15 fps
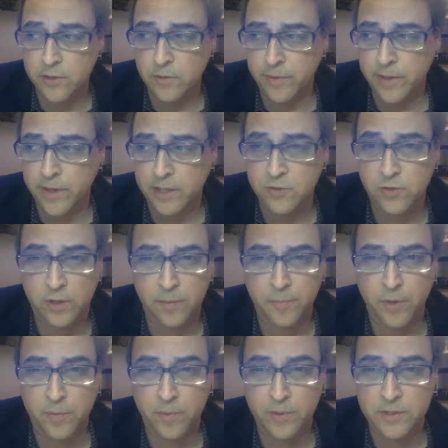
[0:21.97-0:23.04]
It'll be actually a
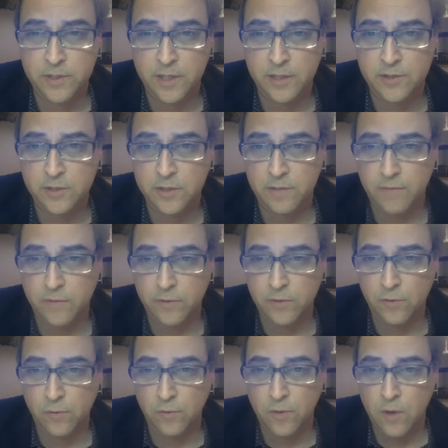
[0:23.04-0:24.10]
book presentation of a
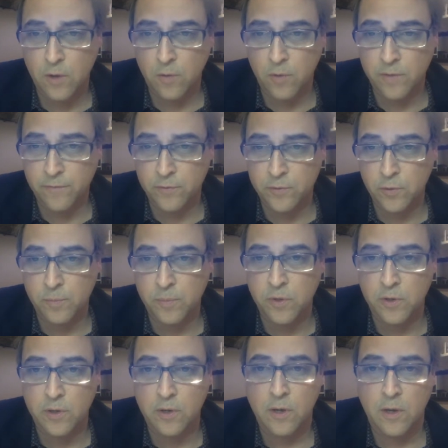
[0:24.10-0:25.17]
new, wonderful new
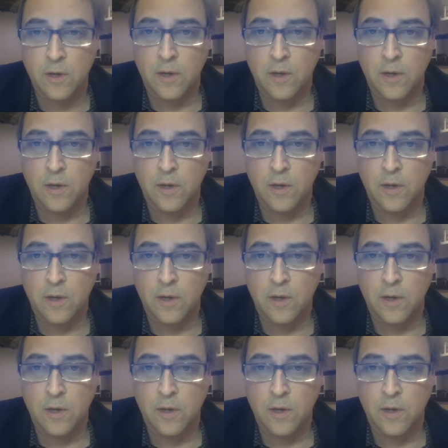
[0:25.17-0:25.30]
book